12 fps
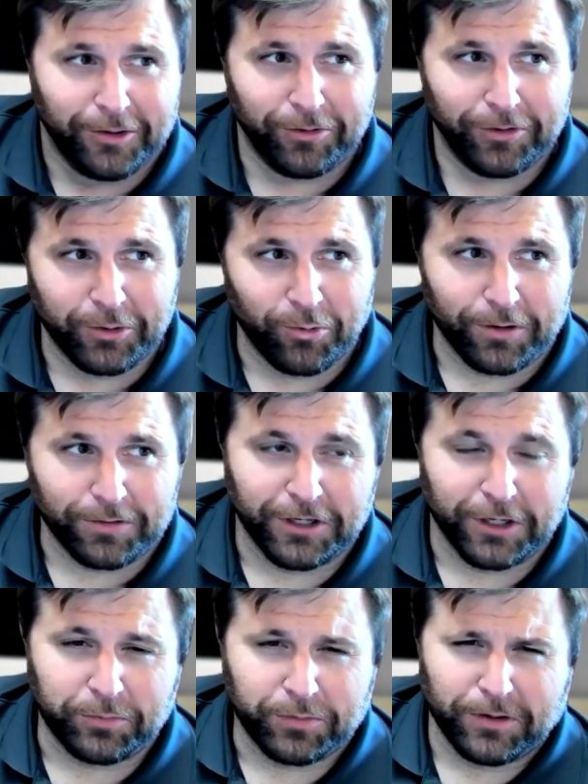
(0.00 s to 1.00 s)
really worked
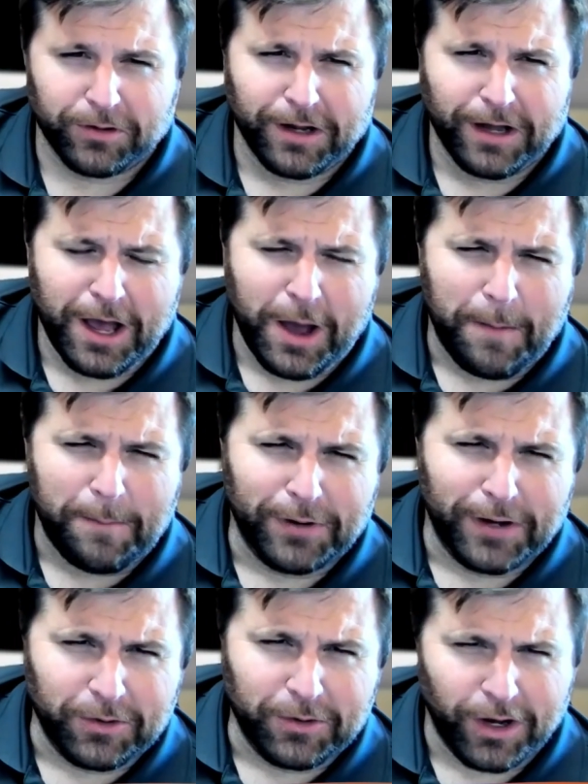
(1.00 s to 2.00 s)
up.
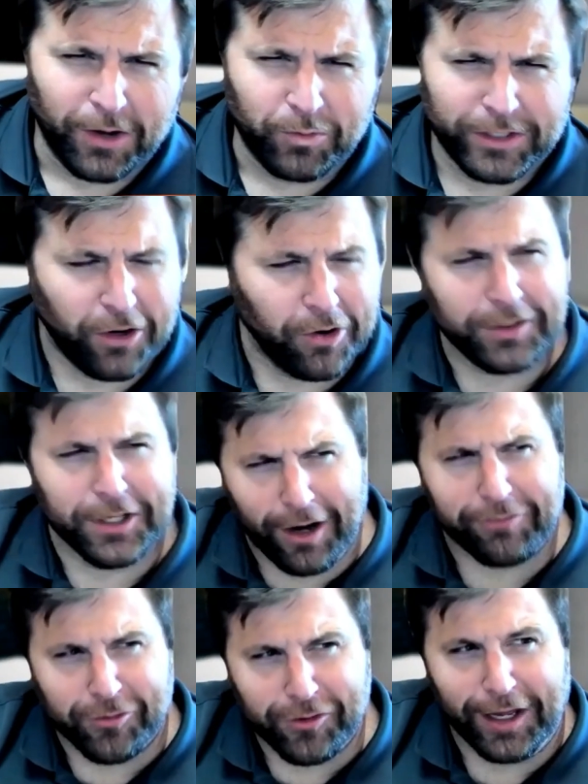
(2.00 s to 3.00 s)
But uh, we currently
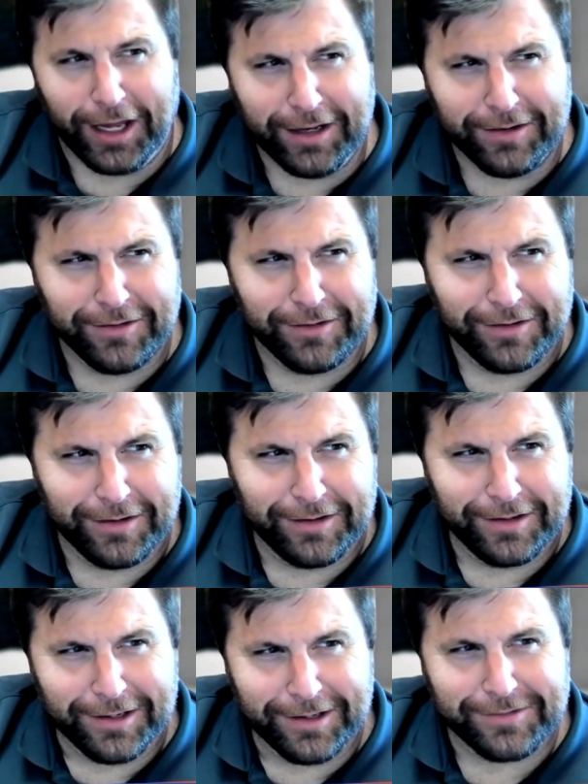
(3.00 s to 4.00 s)
offer that,
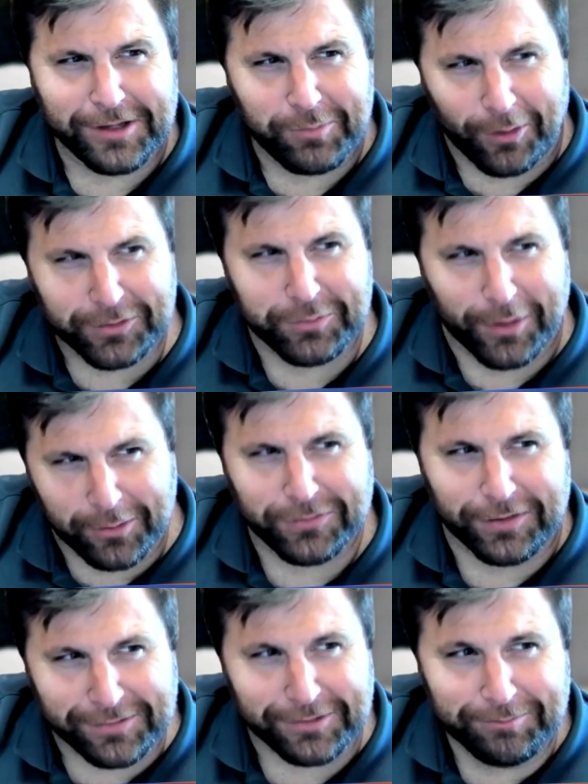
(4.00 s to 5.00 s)
and it is a multi pro
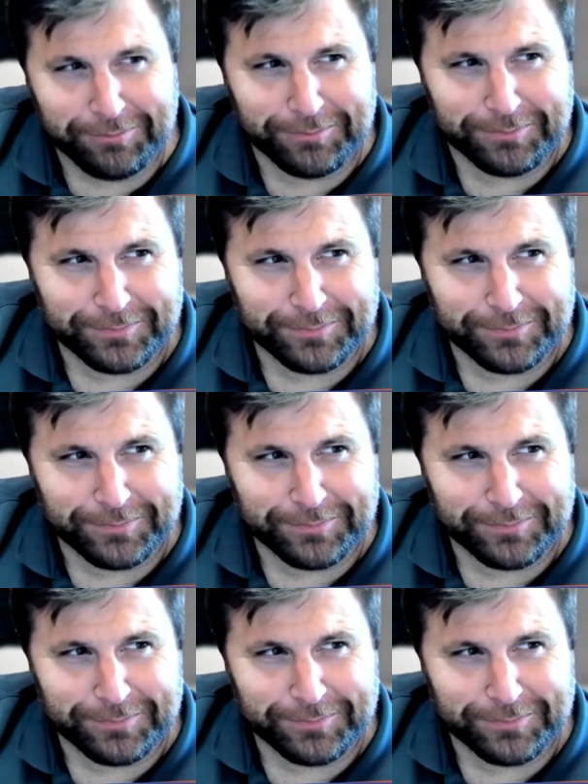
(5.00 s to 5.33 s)
system,